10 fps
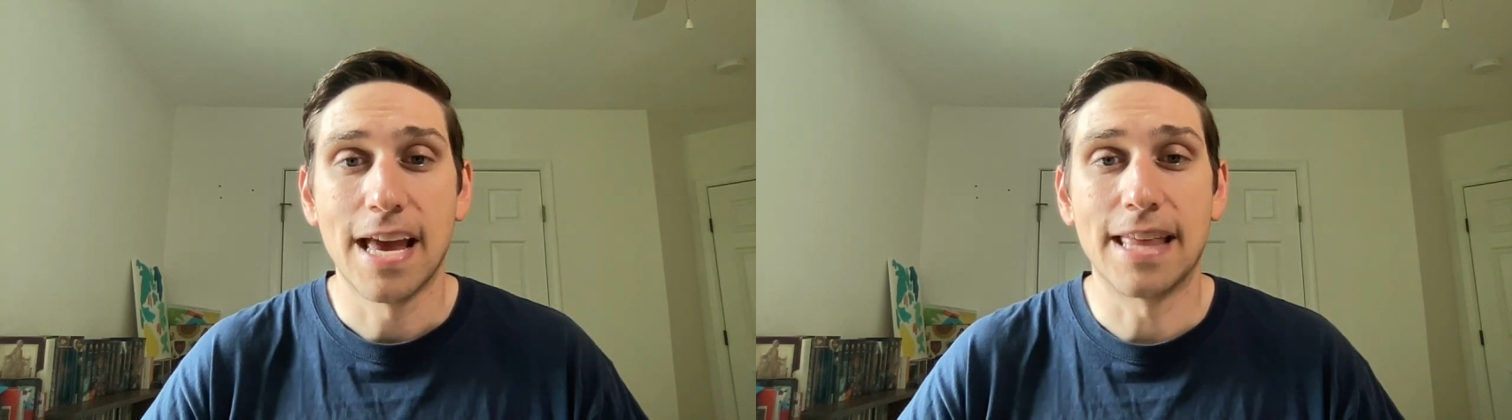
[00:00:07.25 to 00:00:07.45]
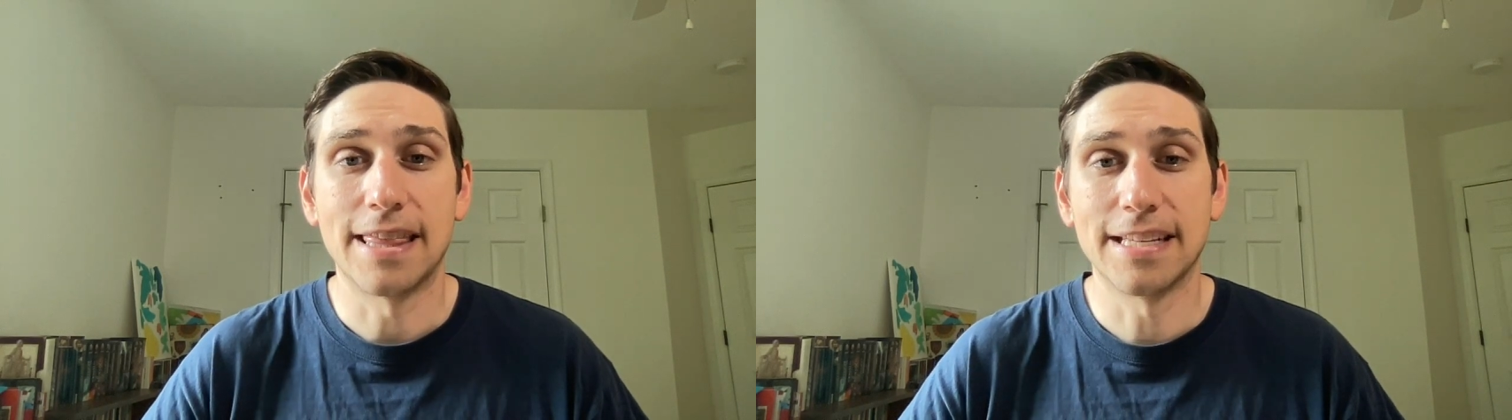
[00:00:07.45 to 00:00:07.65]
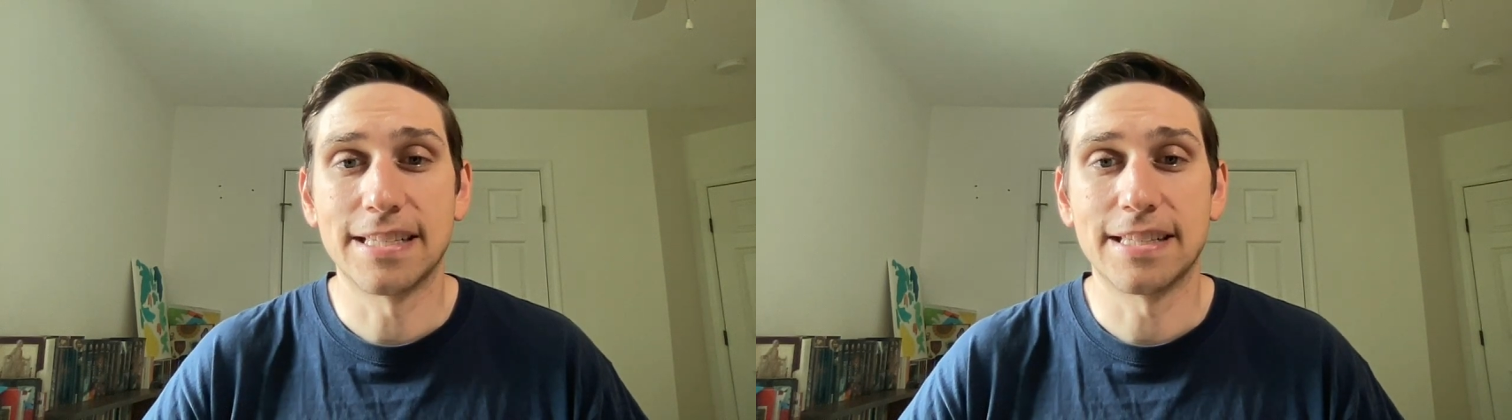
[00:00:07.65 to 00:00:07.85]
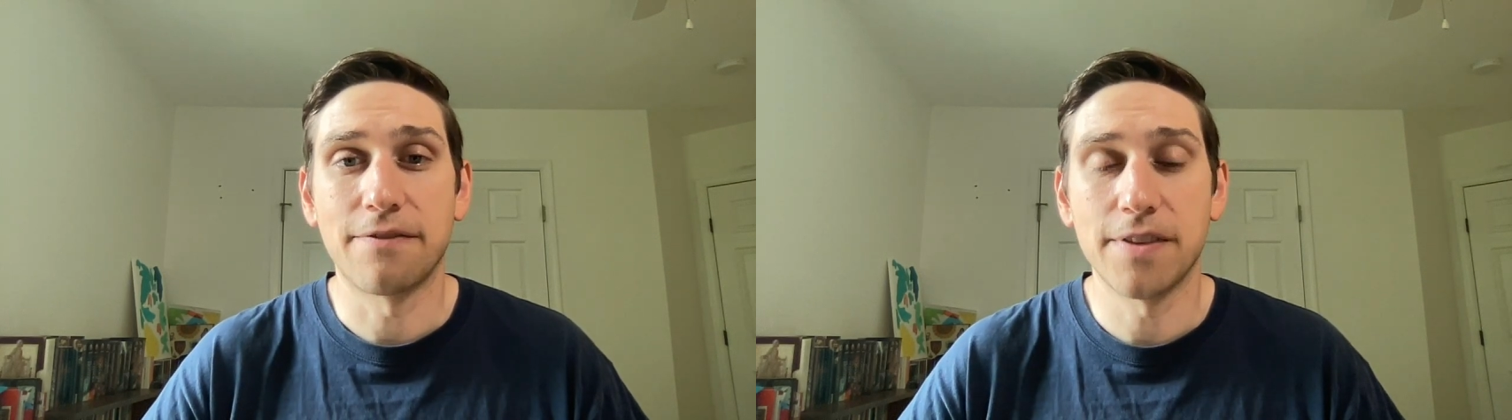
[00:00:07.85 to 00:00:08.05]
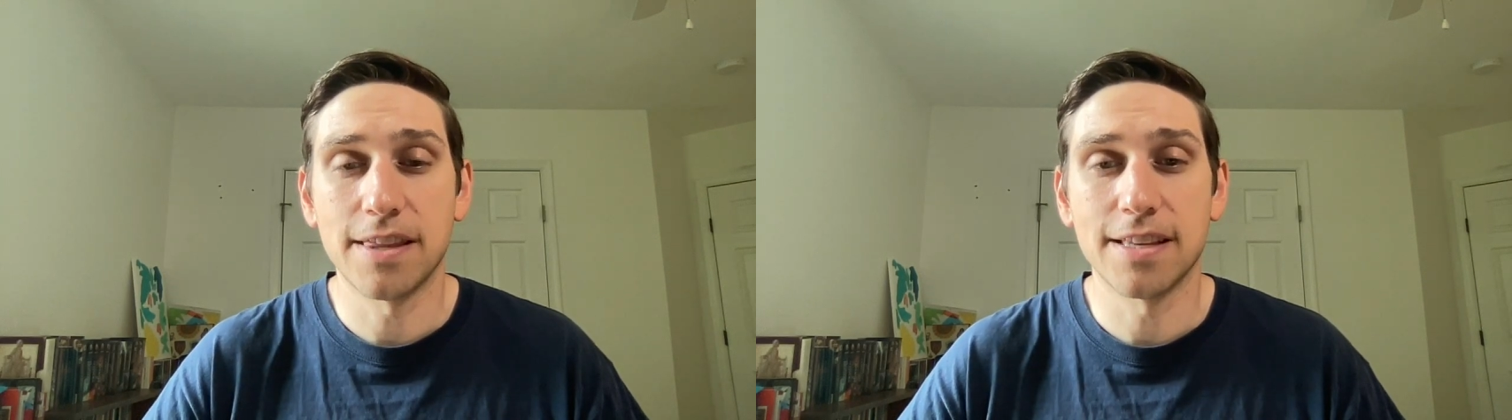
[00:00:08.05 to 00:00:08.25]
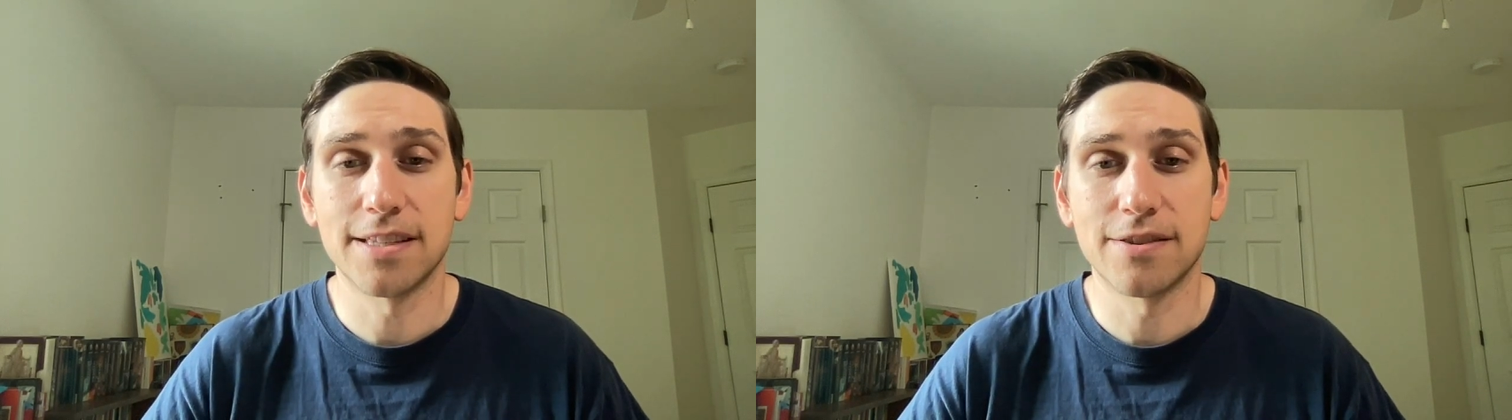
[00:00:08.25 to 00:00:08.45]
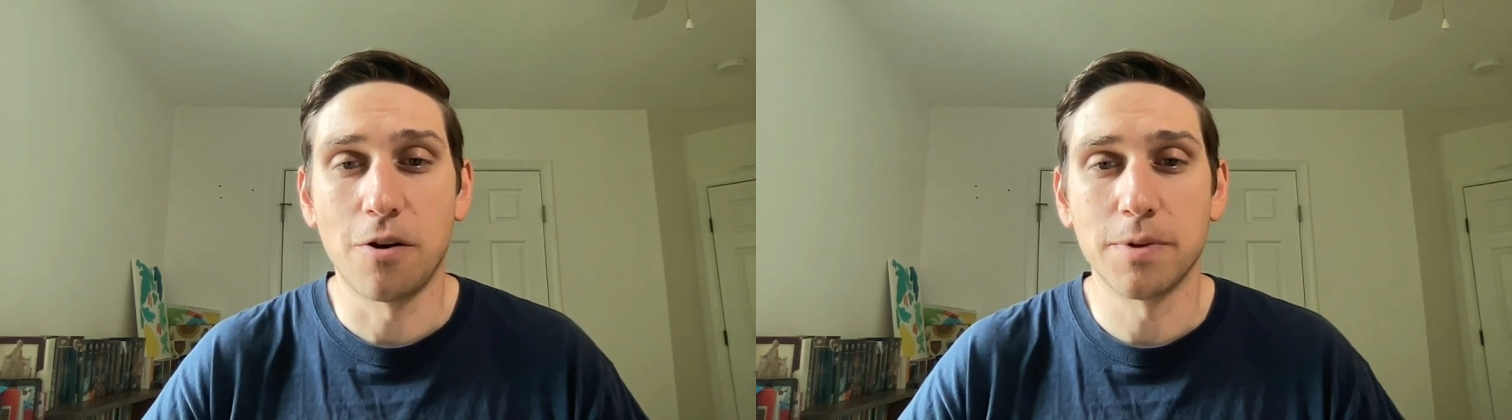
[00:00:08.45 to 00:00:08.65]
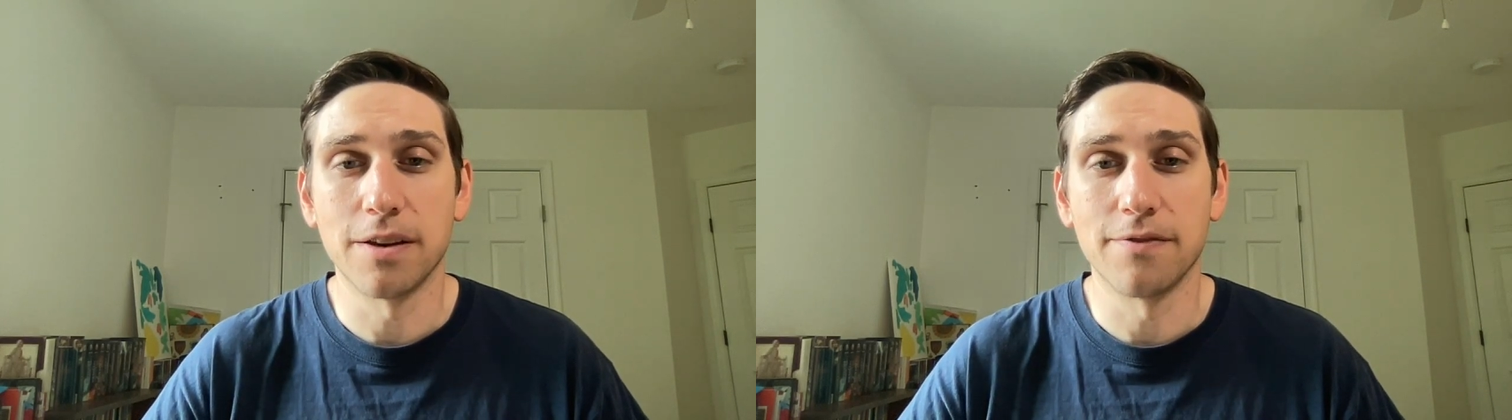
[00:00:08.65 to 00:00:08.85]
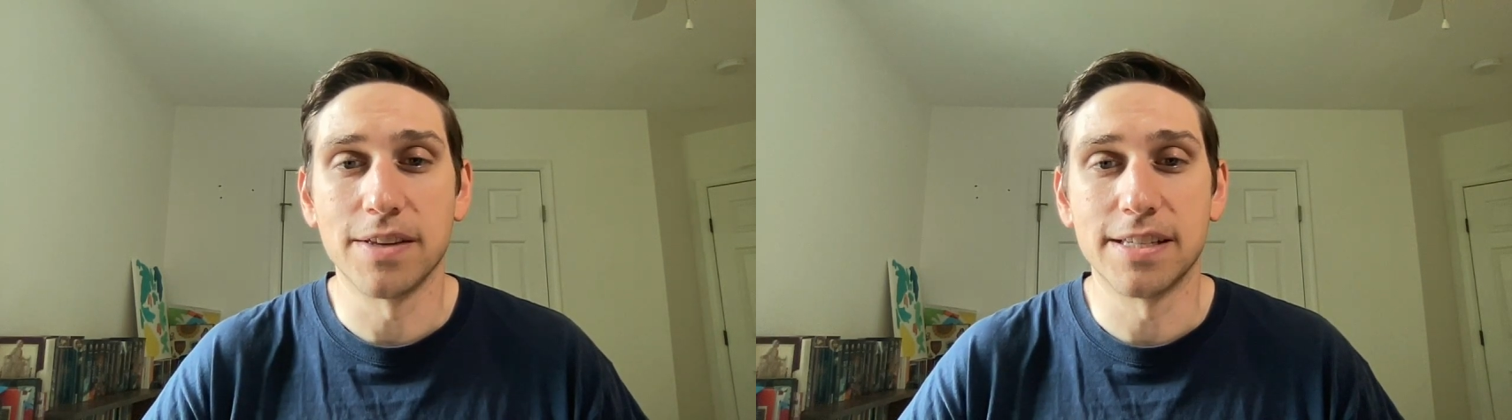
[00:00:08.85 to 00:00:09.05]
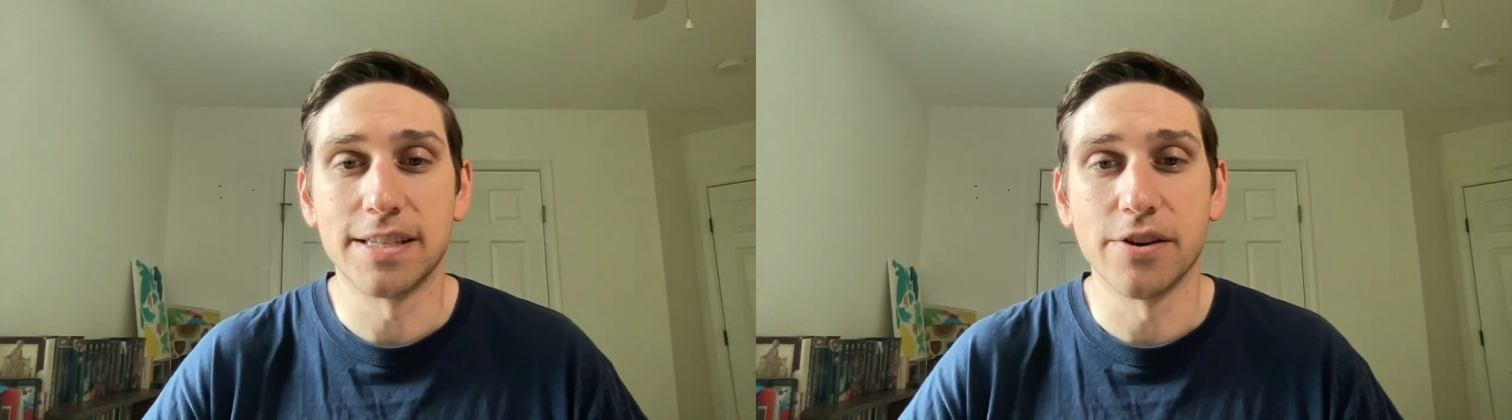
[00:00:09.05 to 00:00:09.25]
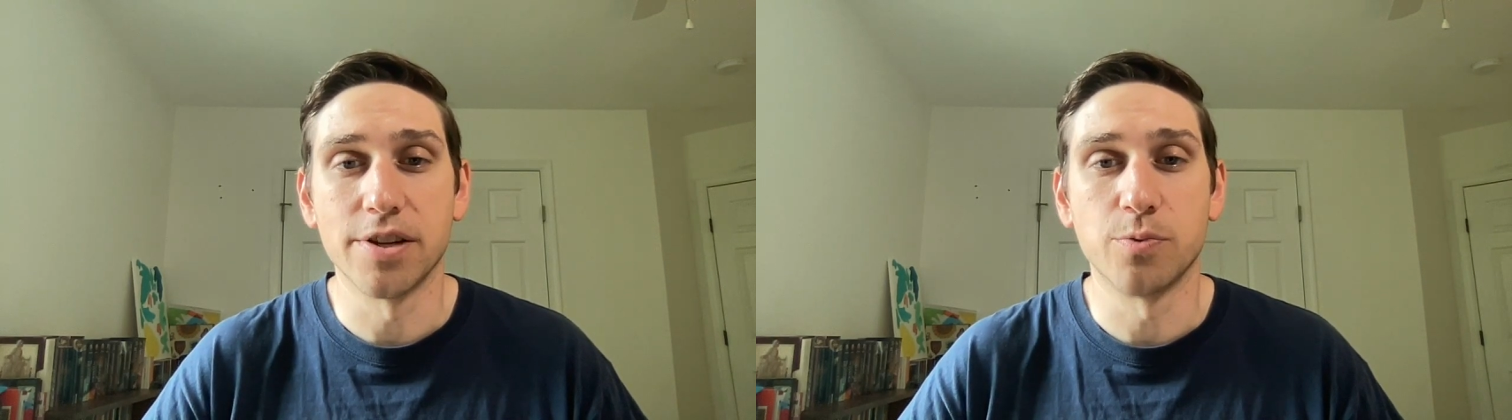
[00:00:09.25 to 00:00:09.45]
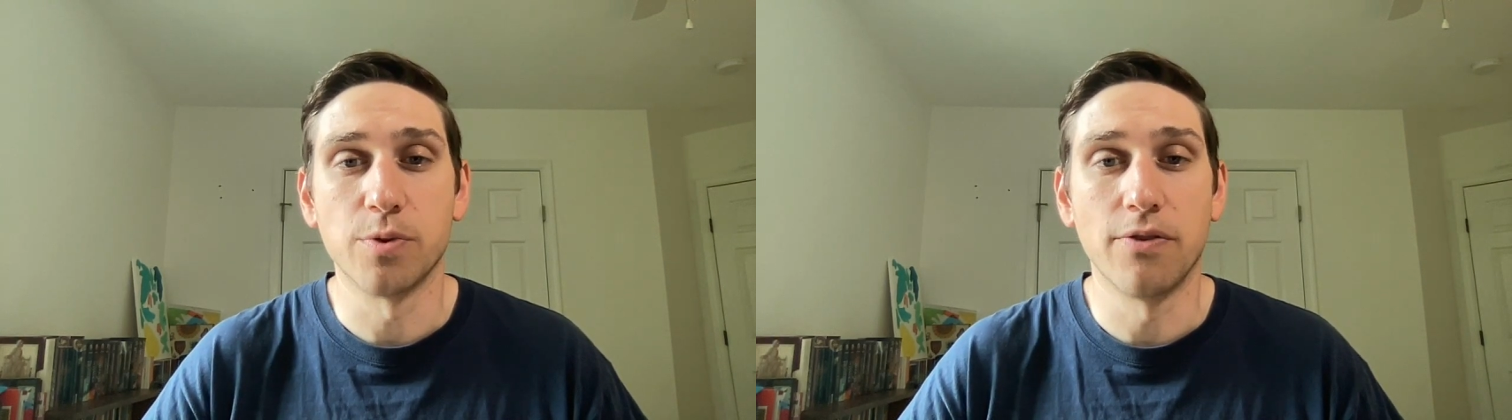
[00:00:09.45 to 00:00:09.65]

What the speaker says: And this is the fifth installment of this series.